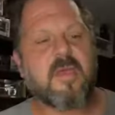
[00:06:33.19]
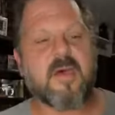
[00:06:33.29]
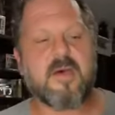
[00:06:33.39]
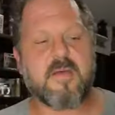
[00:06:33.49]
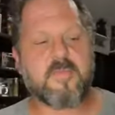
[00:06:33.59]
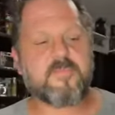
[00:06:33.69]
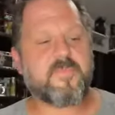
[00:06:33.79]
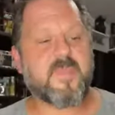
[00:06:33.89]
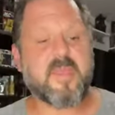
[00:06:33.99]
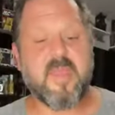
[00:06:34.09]

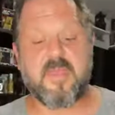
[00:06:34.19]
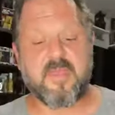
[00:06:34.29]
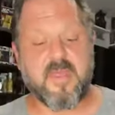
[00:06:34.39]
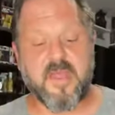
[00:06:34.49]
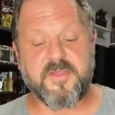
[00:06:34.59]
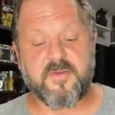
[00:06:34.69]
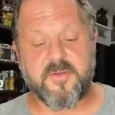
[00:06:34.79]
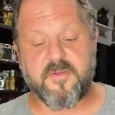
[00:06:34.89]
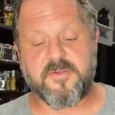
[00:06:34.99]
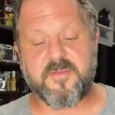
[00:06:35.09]
Again, I don't
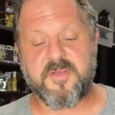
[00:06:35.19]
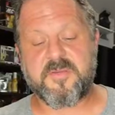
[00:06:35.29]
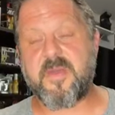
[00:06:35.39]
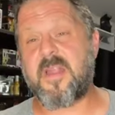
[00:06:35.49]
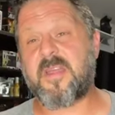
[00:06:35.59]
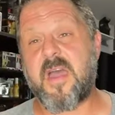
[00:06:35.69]
know too much about it.